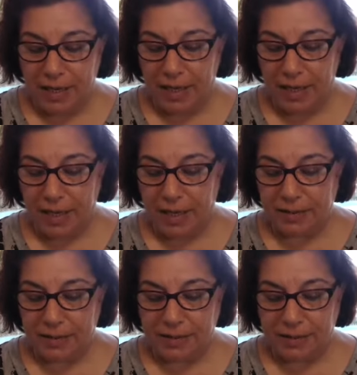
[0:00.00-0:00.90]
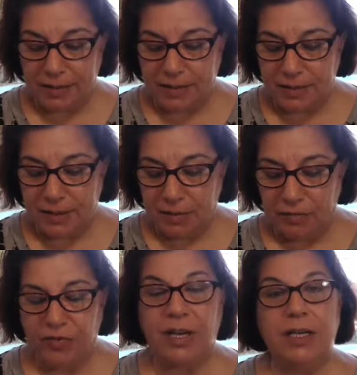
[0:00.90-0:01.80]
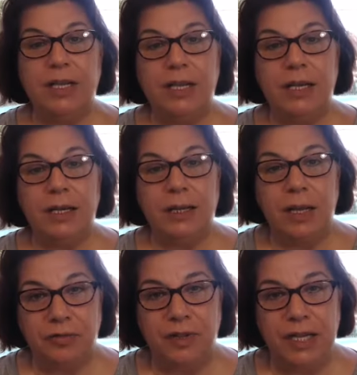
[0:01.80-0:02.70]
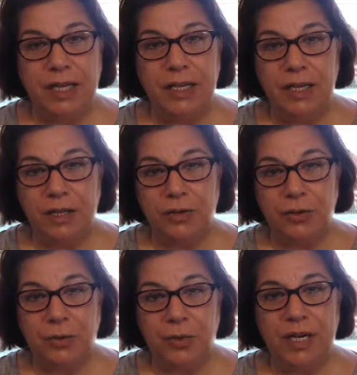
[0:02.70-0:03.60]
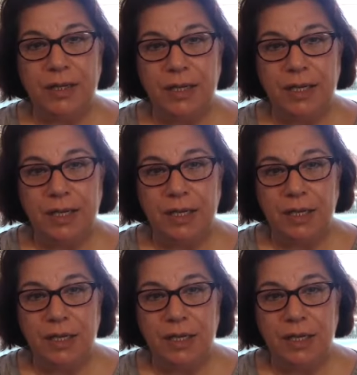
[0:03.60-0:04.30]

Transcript: and it is very lovely to really